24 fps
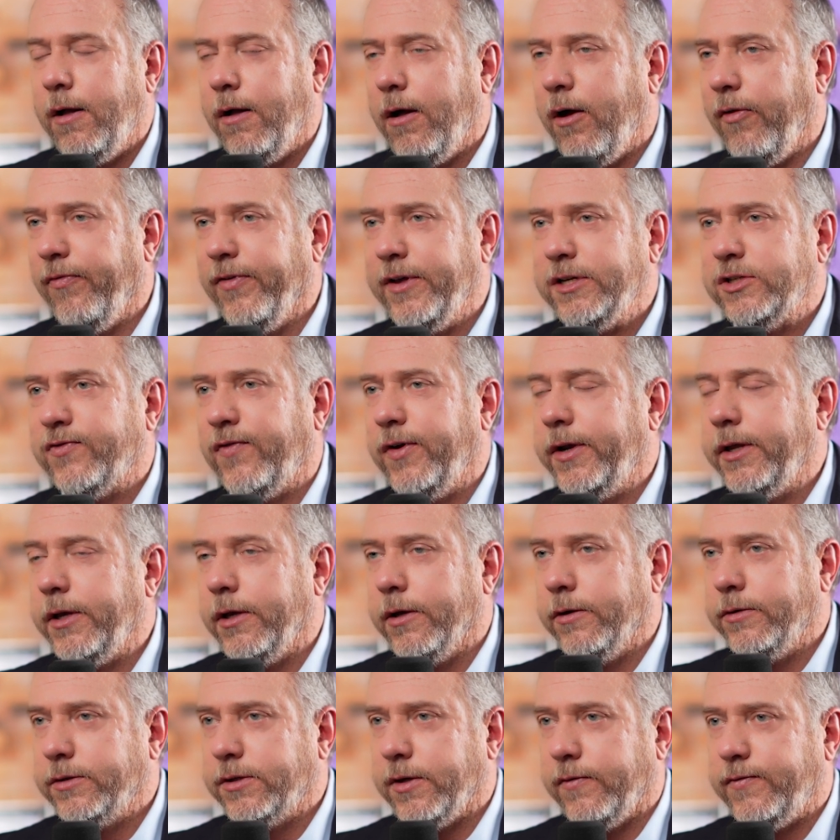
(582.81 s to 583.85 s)
All these
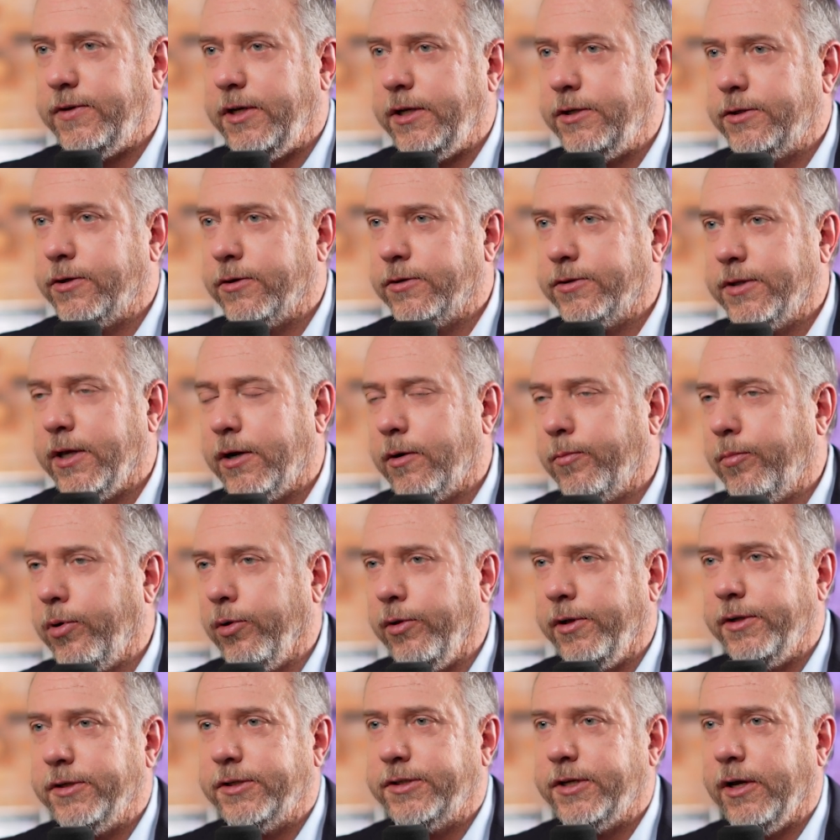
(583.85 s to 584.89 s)
videos of teachers that are
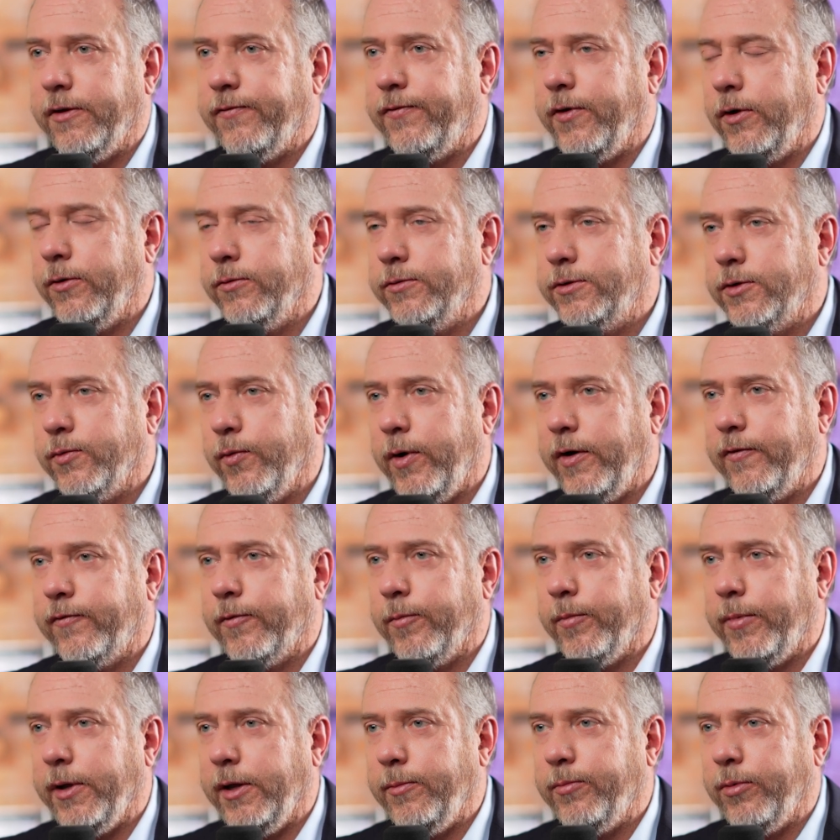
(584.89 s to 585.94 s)
pulling cell phones away
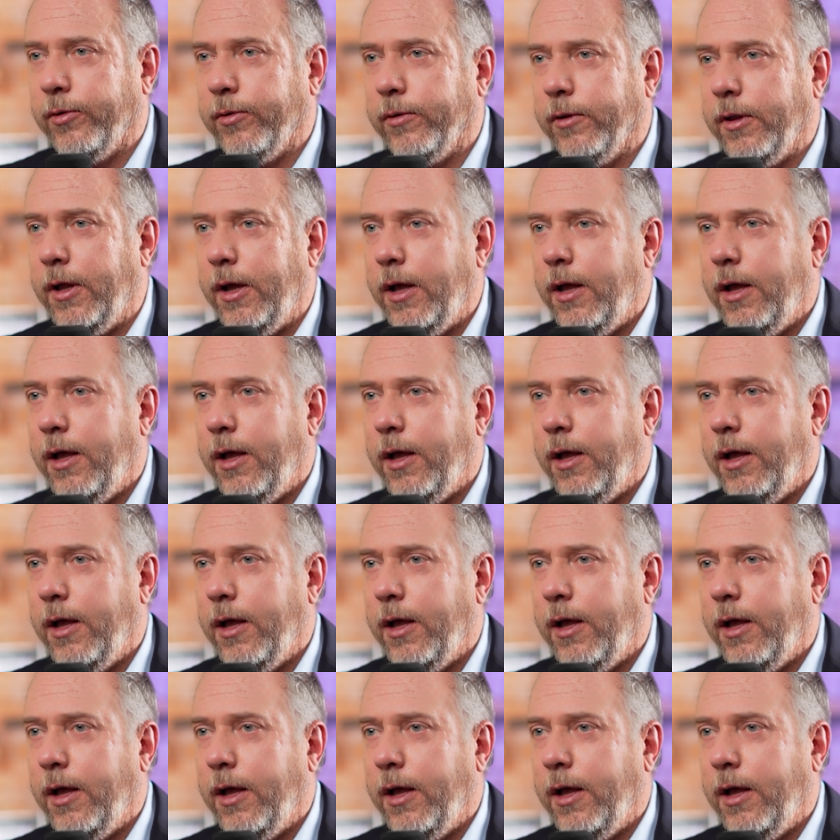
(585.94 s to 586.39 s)
from people,